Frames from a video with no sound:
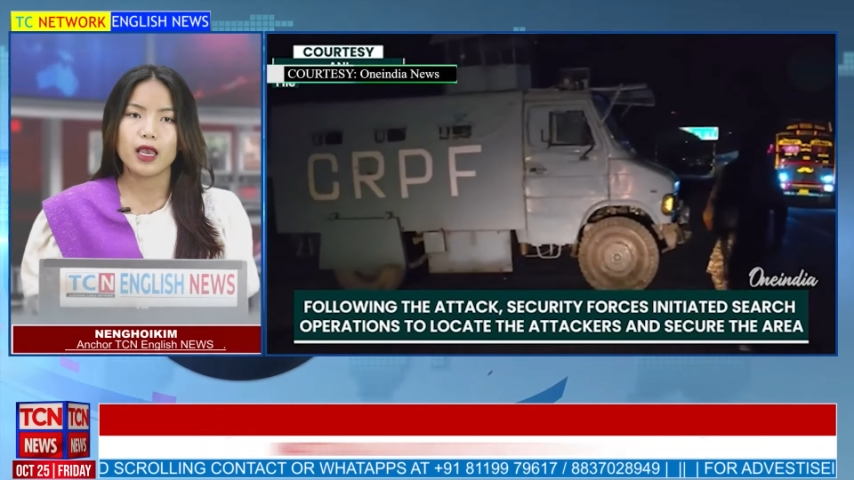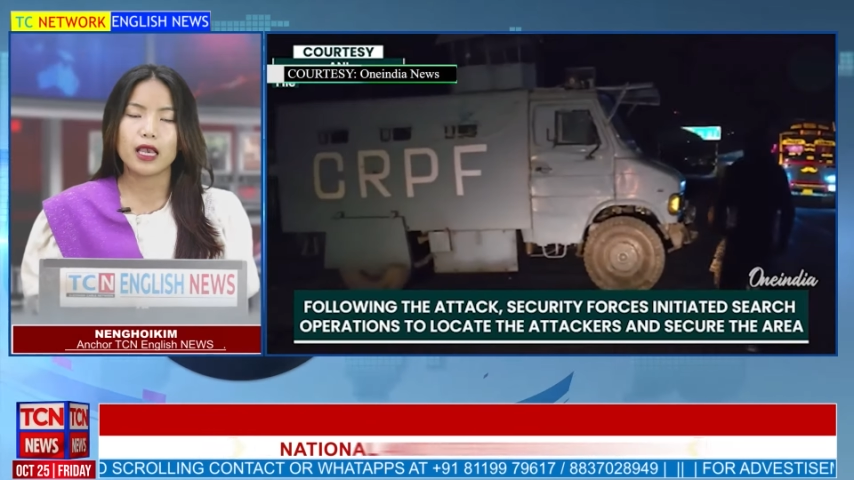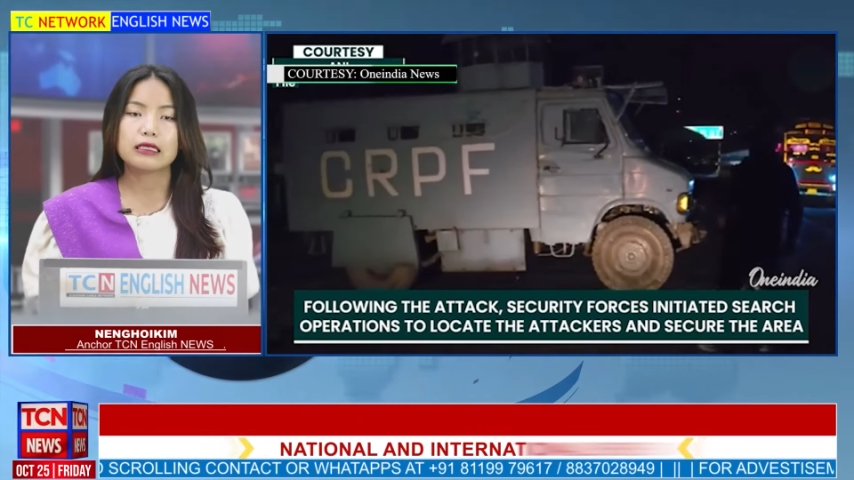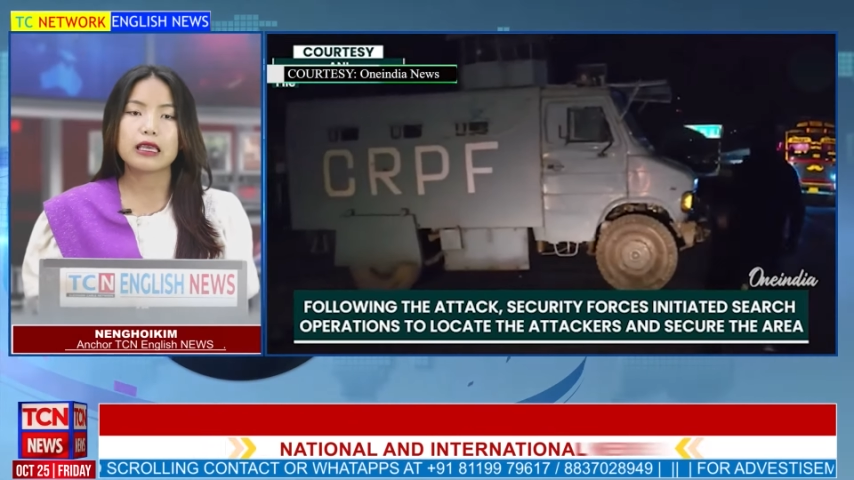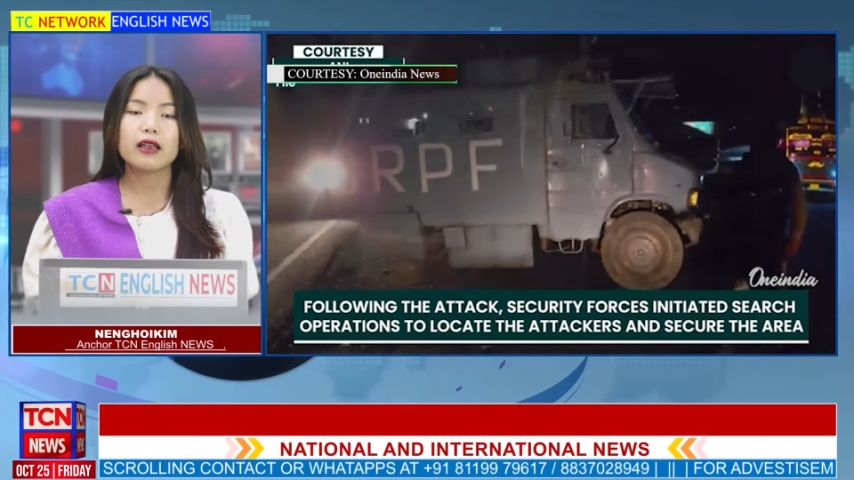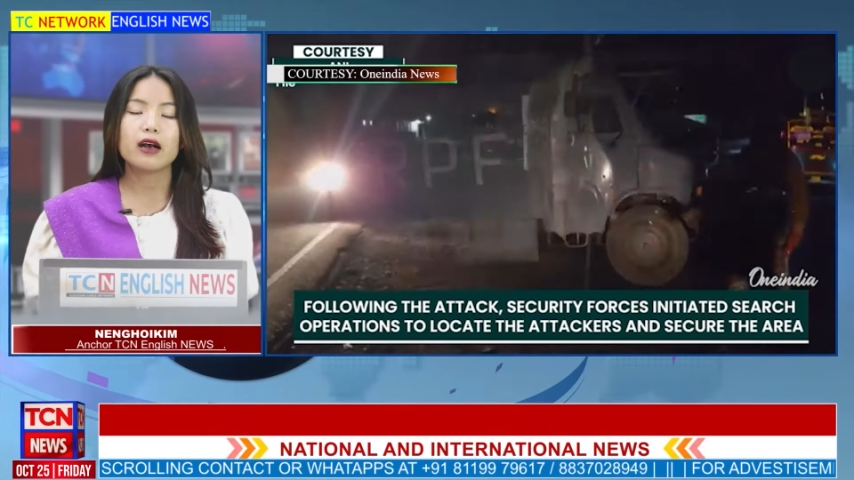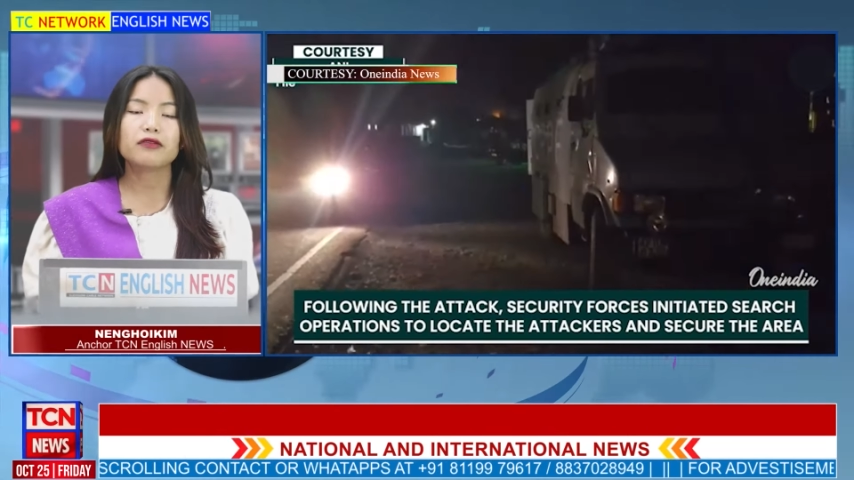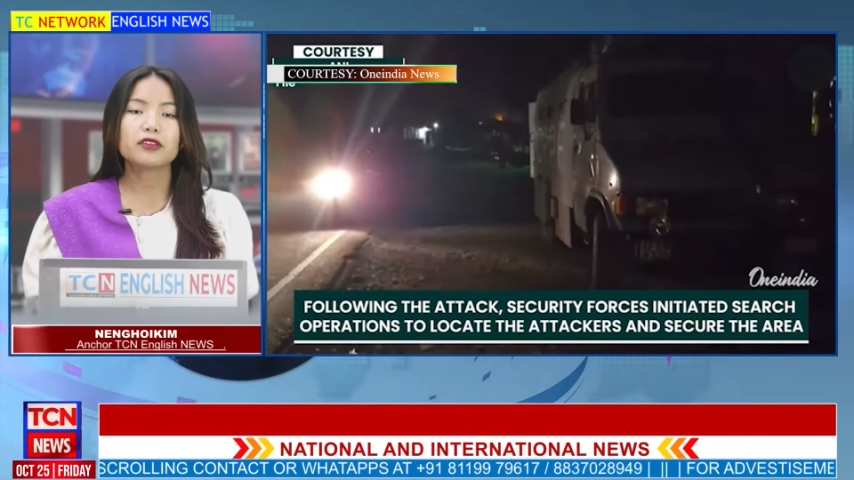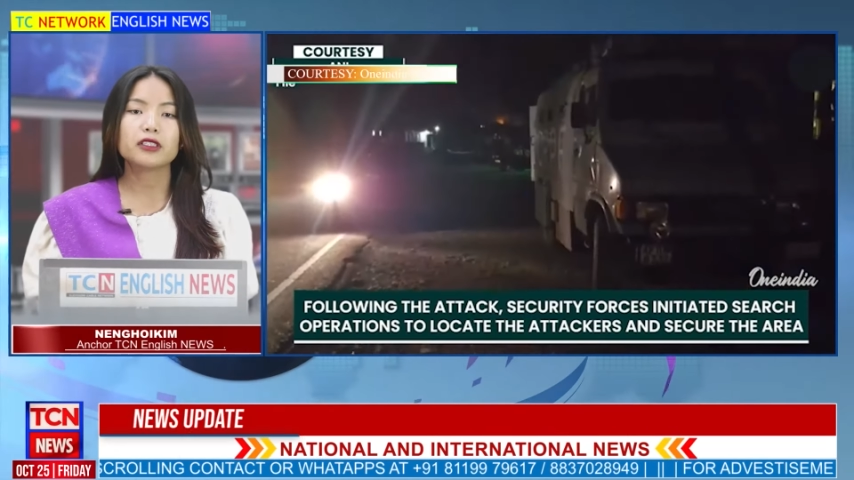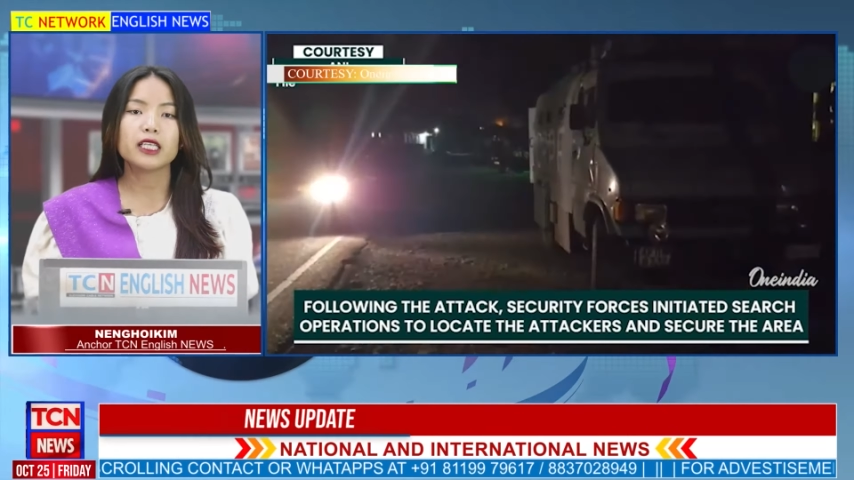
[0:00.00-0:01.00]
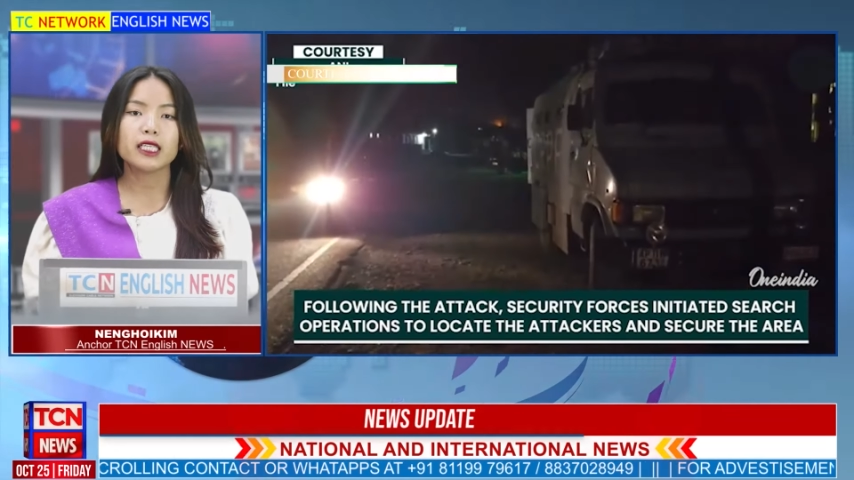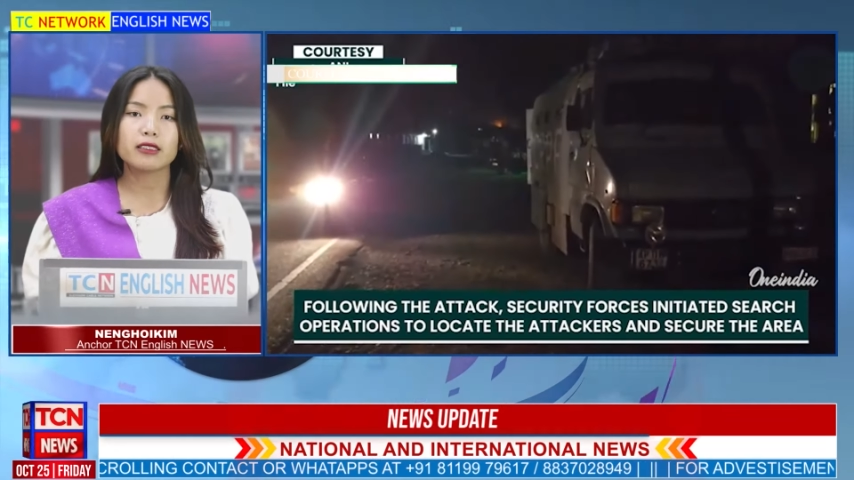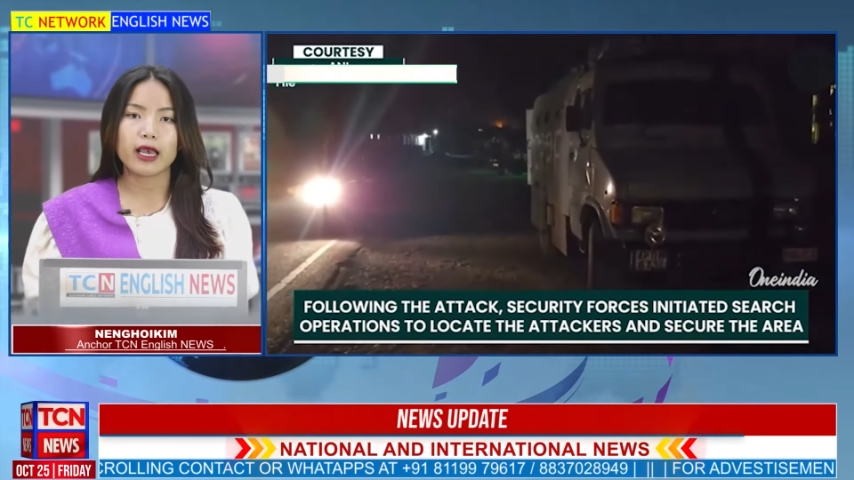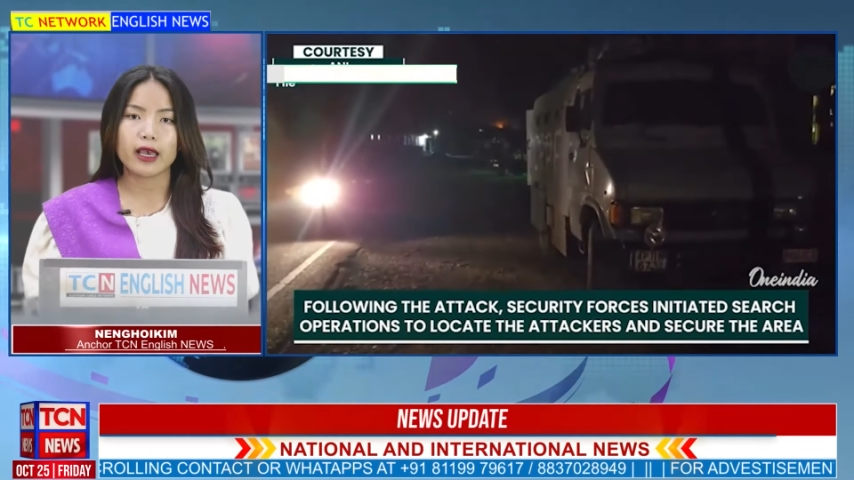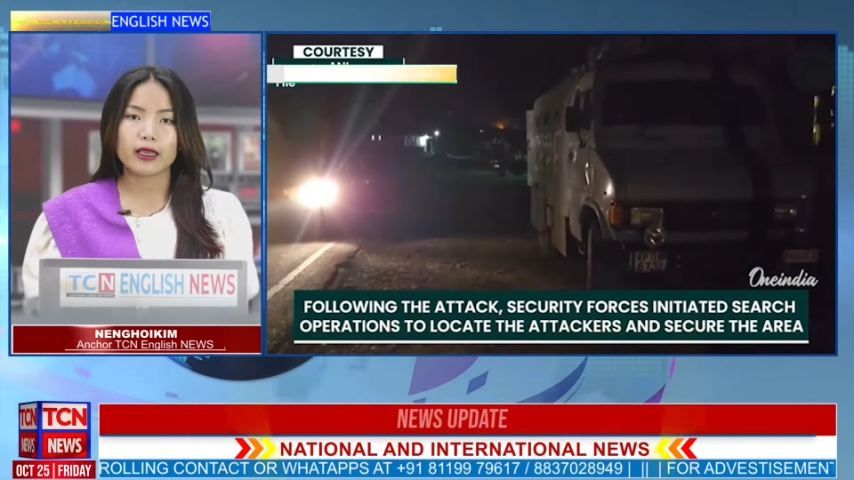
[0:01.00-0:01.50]
A day after that
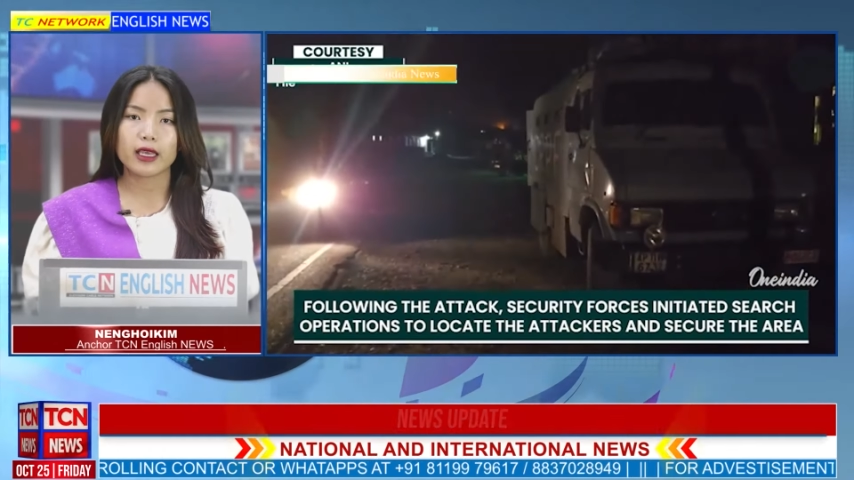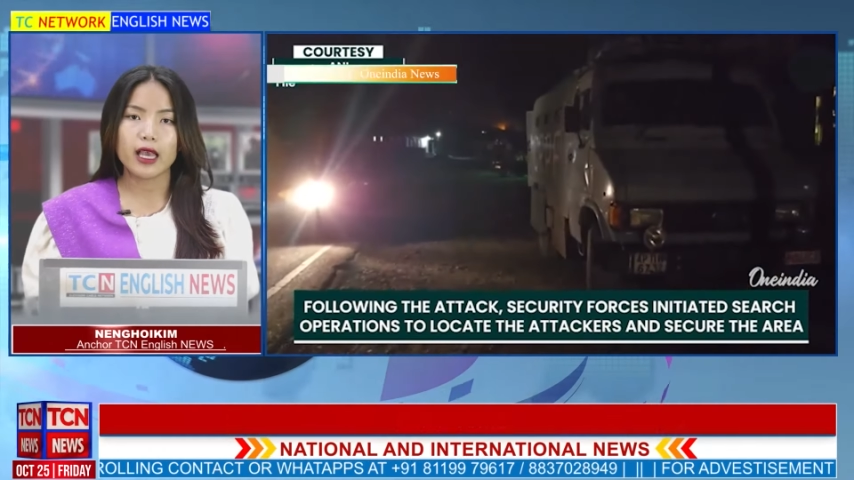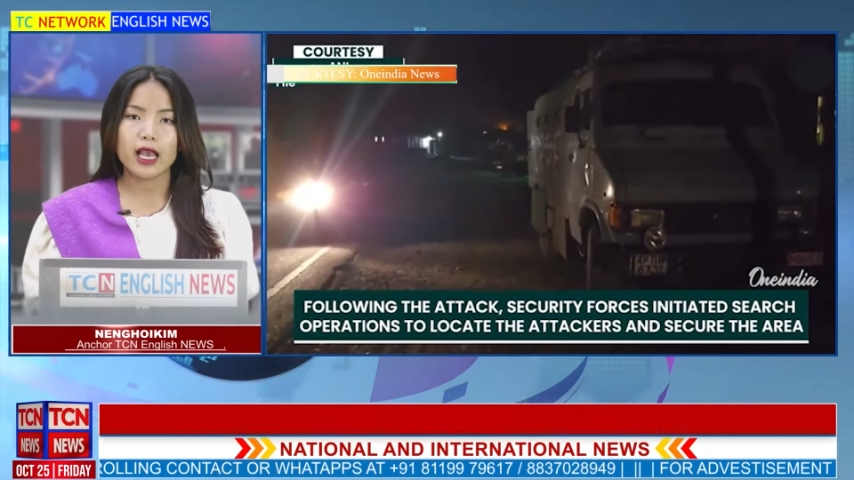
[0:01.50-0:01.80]
attack,